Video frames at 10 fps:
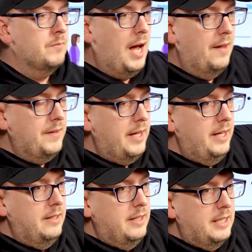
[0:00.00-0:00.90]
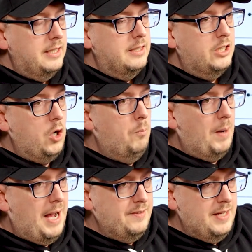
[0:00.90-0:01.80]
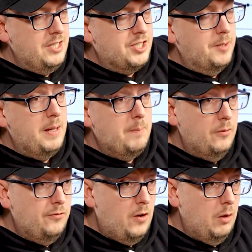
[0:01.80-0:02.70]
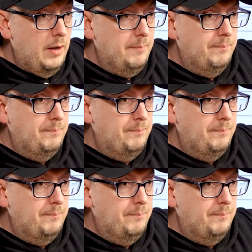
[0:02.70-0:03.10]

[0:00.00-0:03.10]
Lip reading: and they go buy this and people follow it.